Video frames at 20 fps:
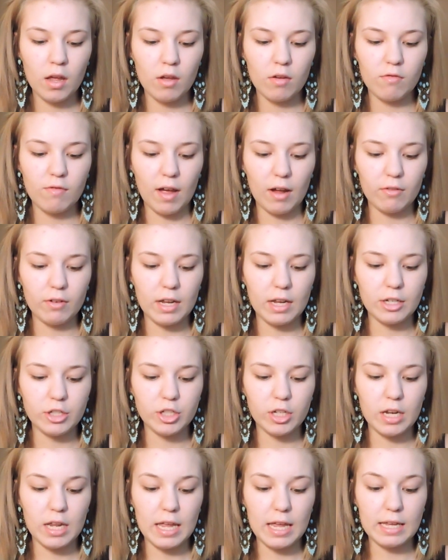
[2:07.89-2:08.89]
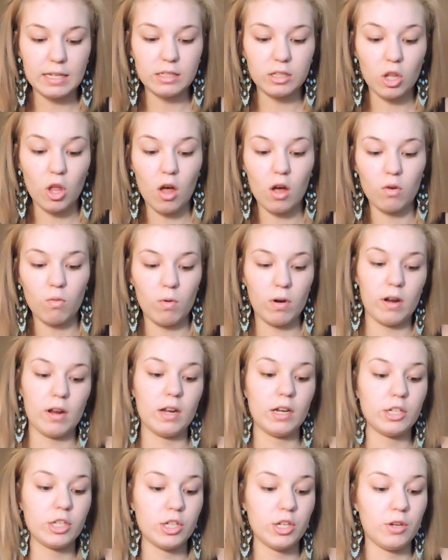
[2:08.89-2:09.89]
foundation is long
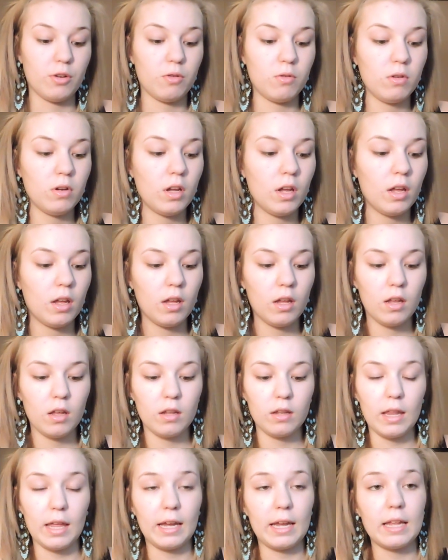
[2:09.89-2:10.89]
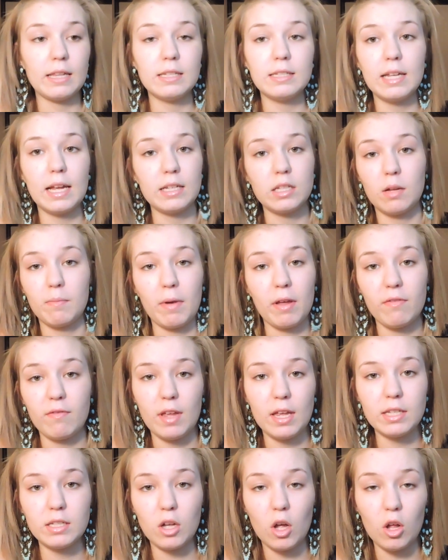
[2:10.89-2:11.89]
wearing too. Like, it stays on my
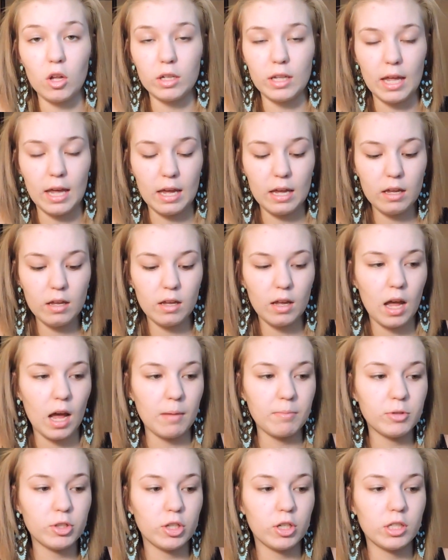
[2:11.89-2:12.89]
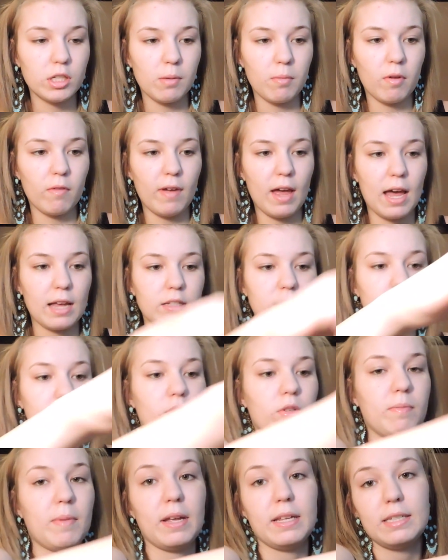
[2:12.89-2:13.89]
face all day. I'm sure some of it has to do
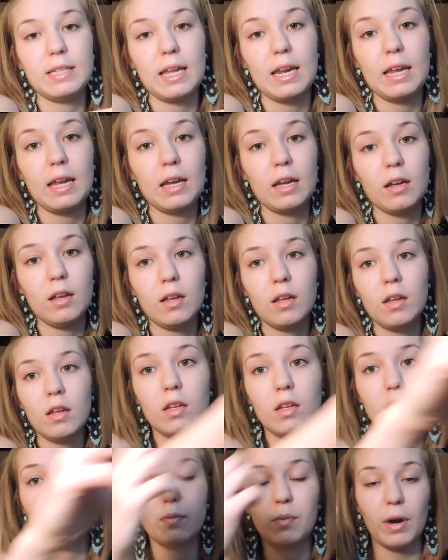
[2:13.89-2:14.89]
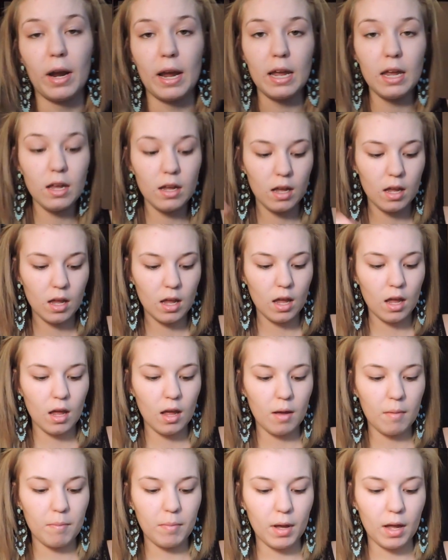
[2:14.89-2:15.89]
with my setting spray,
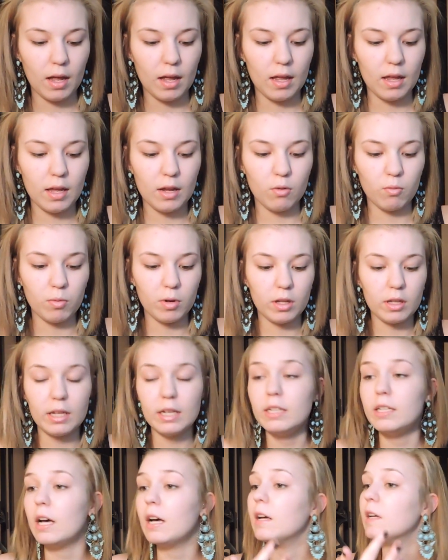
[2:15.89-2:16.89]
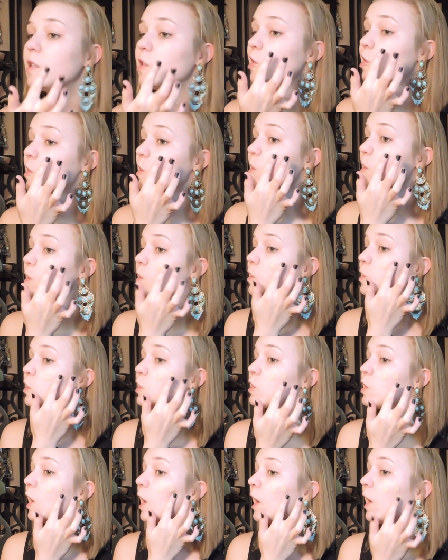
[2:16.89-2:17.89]
but it really does
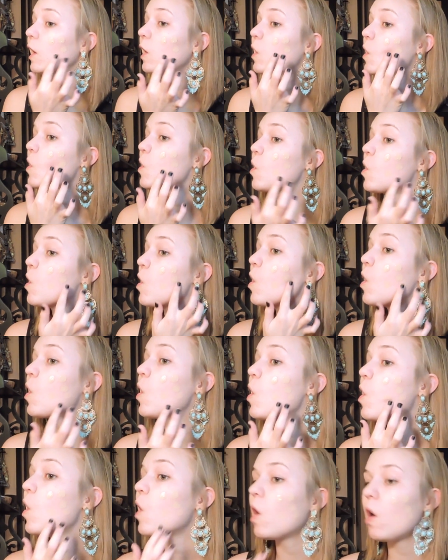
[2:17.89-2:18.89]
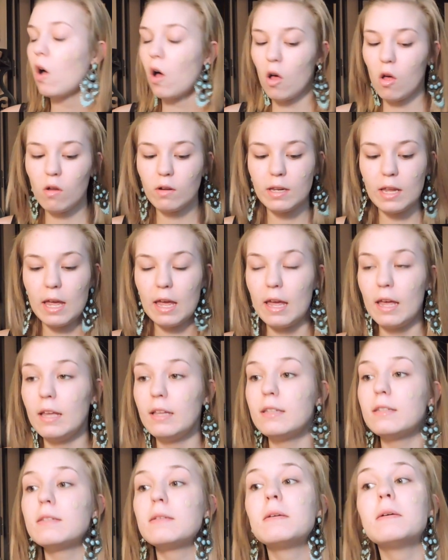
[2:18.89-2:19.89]
stay all
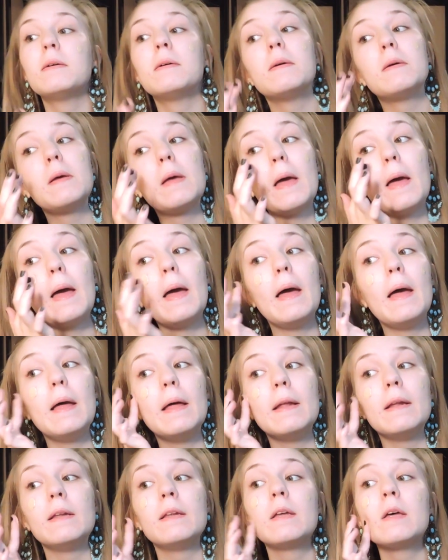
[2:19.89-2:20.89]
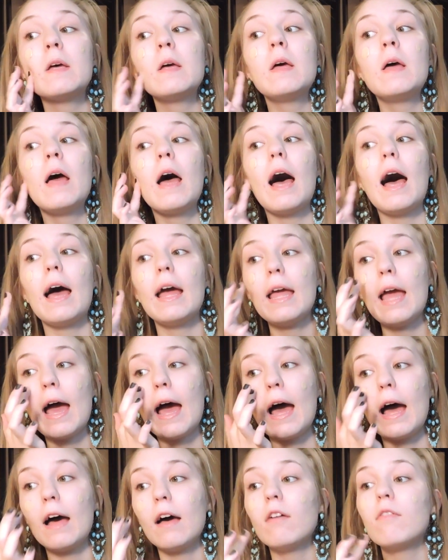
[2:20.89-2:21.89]
days. And I
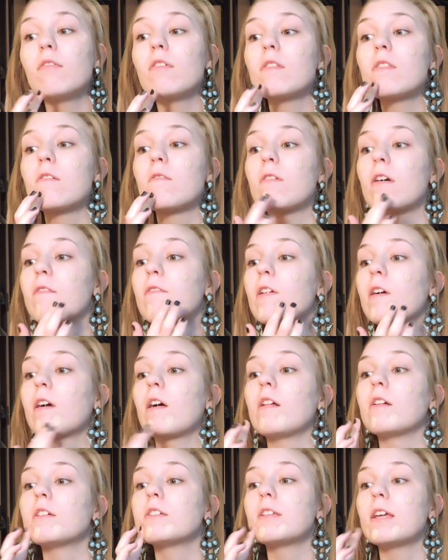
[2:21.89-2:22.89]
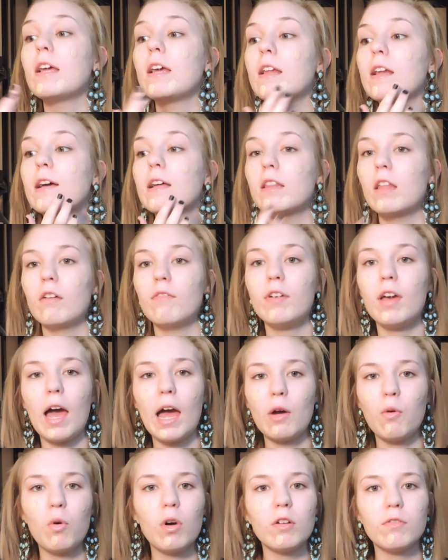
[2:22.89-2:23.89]
have the Revlon Color Stay and I love it.
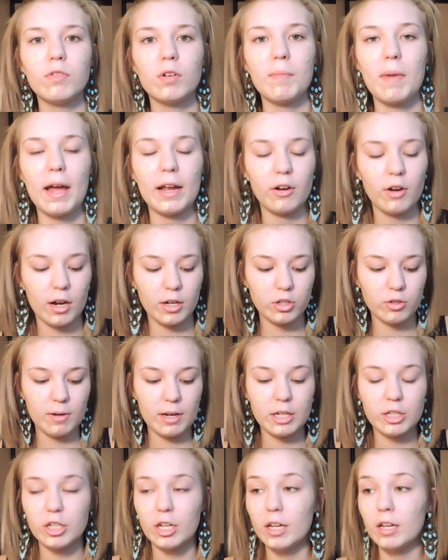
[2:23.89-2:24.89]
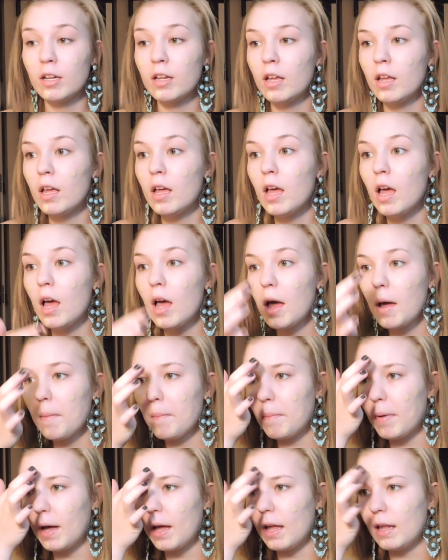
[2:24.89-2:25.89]
I wore it for my graduation,
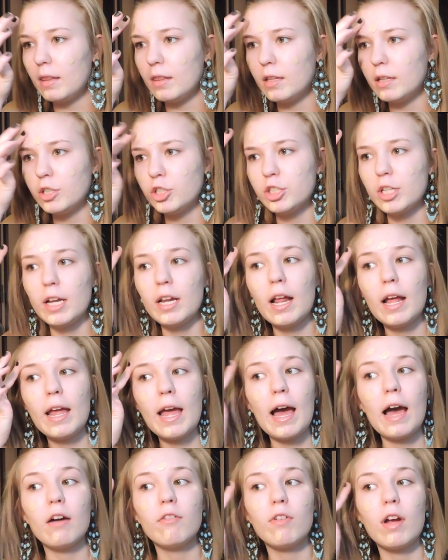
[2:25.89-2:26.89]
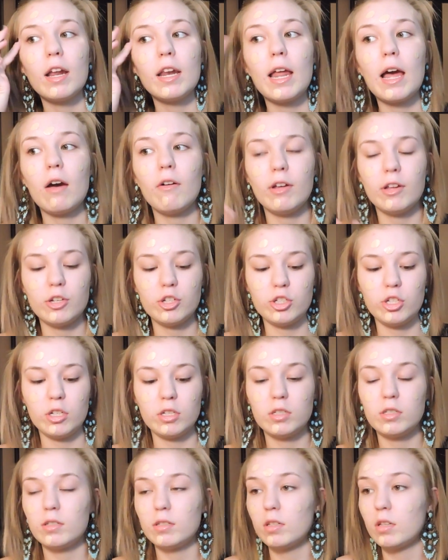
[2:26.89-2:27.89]
but the shade I have right now is
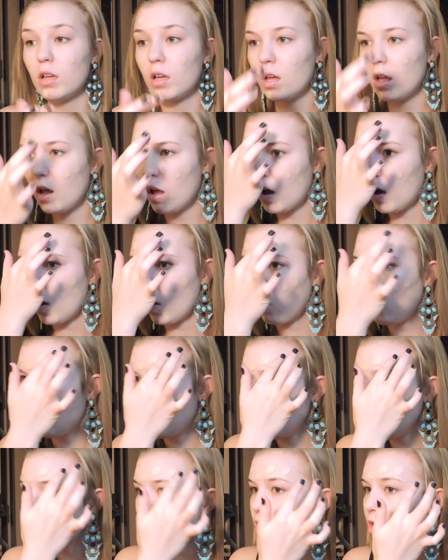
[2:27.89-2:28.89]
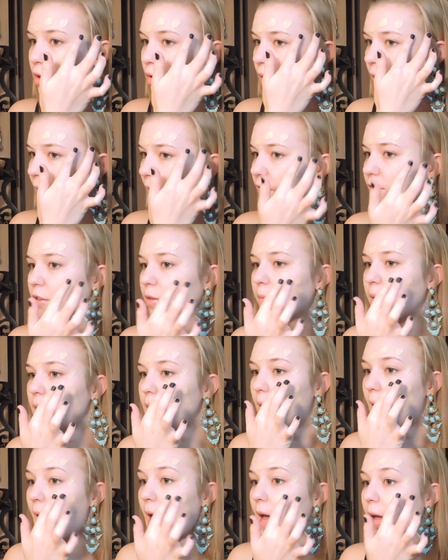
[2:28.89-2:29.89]
just way too light for
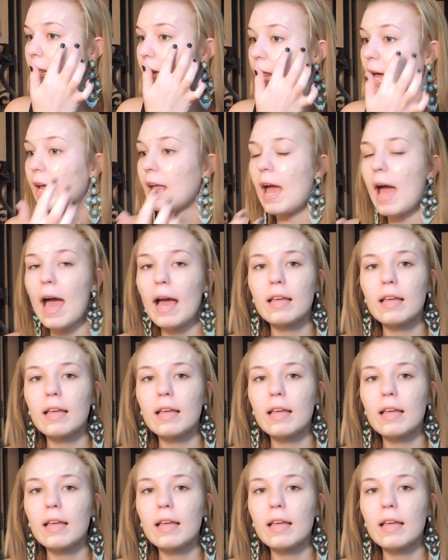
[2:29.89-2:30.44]
me, and I